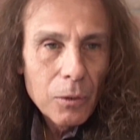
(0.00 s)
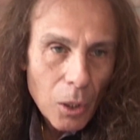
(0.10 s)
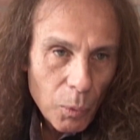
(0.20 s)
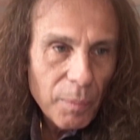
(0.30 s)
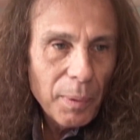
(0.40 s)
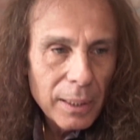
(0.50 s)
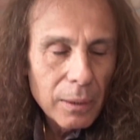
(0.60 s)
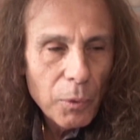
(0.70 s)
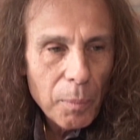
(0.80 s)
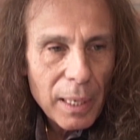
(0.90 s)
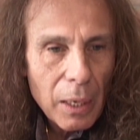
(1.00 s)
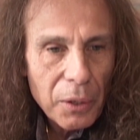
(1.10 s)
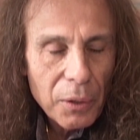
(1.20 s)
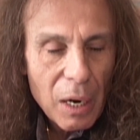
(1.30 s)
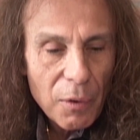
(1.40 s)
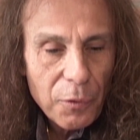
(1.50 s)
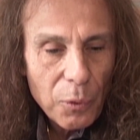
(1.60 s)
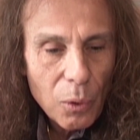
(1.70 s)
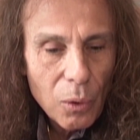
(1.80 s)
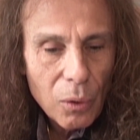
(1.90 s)
no, we've been we've been out here now
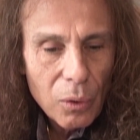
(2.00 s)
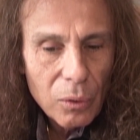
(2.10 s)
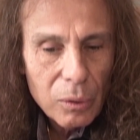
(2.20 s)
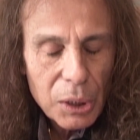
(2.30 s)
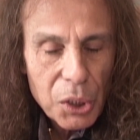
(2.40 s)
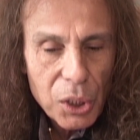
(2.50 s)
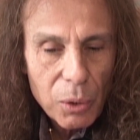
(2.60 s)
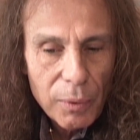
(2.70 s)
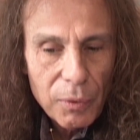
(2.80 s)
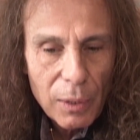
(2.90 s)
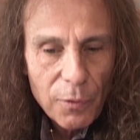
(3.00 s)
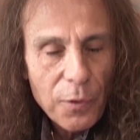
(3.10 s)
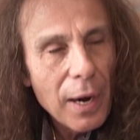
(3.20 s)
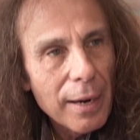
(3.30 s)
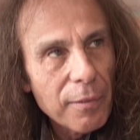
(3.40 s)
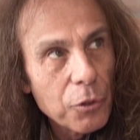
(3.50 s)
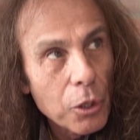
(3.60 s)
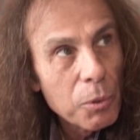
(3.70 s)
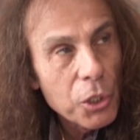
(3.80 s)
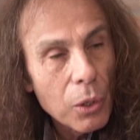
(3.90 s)
for let's see, we've done five
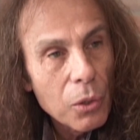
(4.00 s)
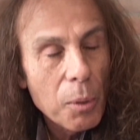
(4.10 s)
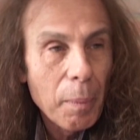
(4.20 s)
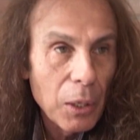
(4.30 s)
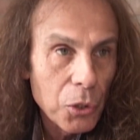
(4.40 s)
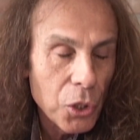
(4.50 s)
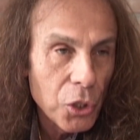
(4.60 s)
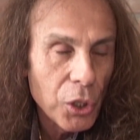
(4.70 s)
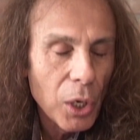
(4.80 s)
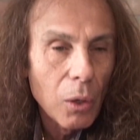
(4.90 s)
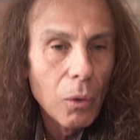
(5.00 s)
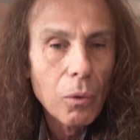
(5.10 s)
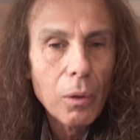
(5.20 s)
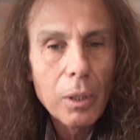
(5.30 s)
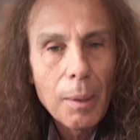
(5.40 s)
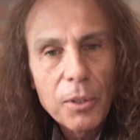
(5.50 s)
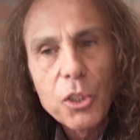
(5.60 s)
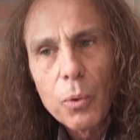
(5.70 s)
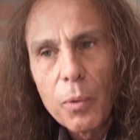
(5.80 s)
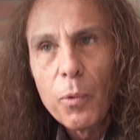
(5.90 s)
German shows, a Belgian show, a couple of
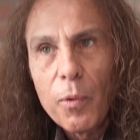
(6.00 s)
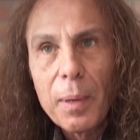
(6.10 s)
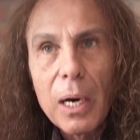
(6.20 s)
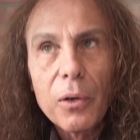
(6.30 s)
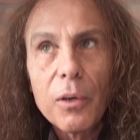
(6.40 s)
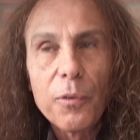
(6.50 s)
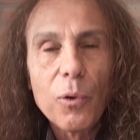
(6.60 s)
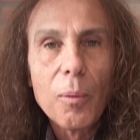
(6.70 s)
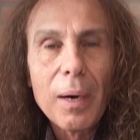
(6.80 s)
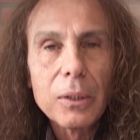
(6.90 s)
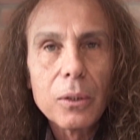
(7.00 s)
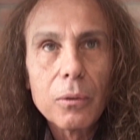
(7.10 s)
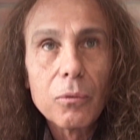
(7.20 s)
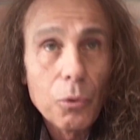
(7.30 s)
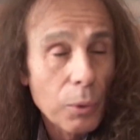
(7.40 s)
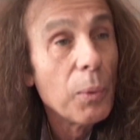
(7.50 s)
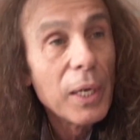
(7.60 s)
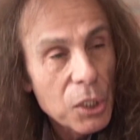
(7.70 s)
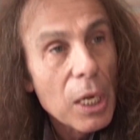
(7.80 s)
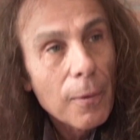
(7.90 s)
so we we've been out here for about three
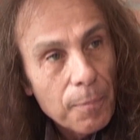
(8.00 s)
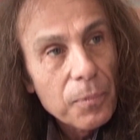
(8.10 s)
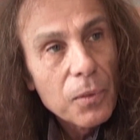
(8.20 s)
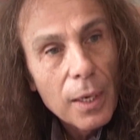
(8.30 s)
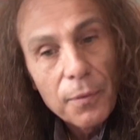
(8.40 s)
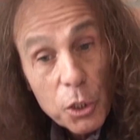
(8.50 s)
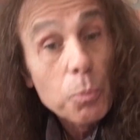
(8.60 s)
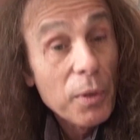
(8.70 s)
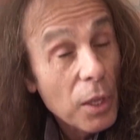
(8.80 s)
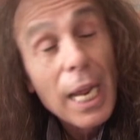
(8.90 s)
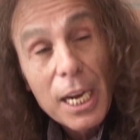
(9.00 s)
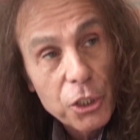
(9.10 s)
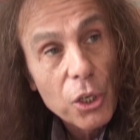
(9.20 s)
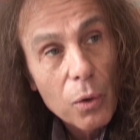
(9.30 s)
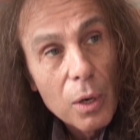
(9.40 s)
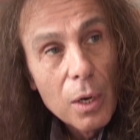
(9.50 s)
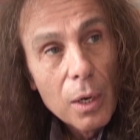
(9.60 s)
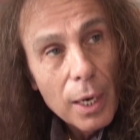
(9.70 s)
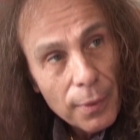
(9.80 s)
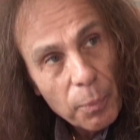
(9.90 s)
weeks now. All right. and this will be the last show.
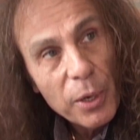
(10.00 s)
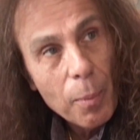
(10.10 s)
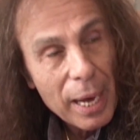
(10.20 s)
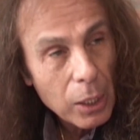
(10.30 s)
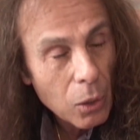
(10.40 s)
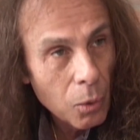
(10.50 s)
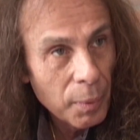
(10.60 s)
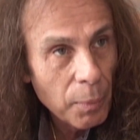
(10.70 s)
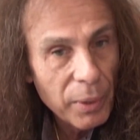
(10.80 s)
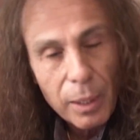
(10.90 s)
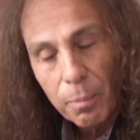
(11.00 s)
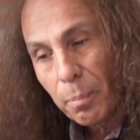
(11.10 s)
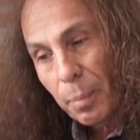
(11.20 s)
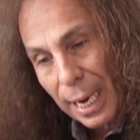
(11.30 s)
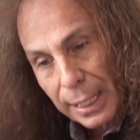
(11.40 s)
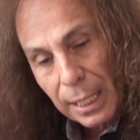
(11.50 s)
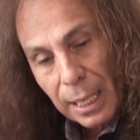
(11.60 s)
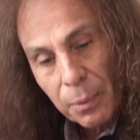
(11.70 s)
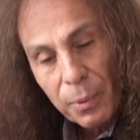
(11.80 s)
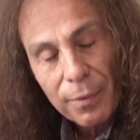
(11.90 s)
Okay. And then we go back home, and then we come back
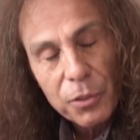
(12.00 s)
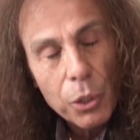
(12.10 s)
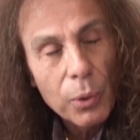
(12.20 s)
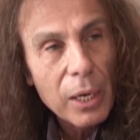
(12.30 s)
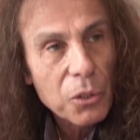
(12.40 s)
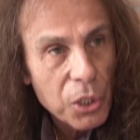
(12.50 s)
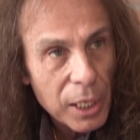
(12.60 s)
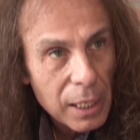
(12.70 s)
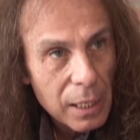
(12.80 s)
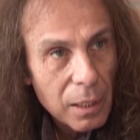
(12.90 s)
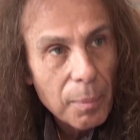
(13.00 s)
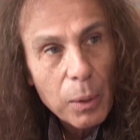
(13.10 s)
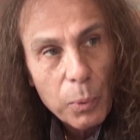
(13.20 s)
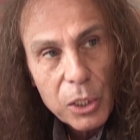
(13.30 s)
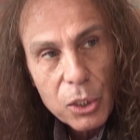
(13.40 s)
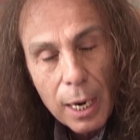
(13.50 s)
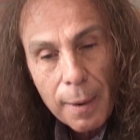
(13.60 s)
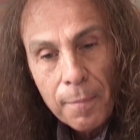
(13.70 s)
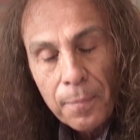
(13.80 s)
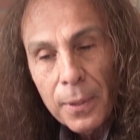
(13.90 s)
again. We have a show in Helsinki in about a week's
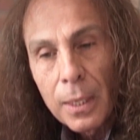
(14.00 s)
time